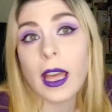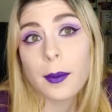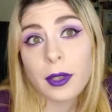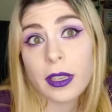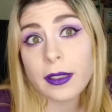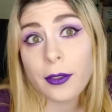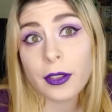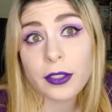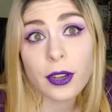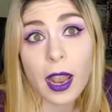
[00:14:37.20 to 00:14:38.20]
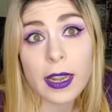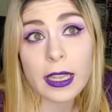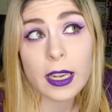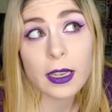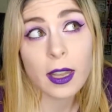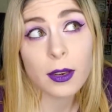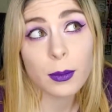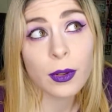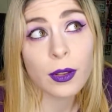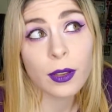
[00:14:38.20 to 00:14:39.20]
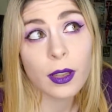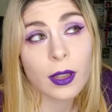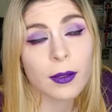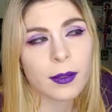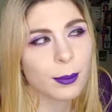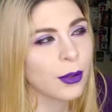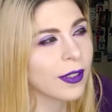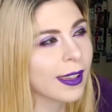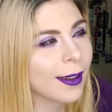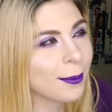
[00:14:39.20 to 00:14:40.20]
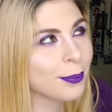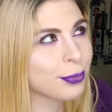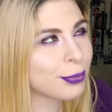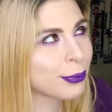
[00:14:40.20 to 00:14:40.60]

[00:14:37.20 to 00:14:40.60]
I'm going to definitely try to get another movie out.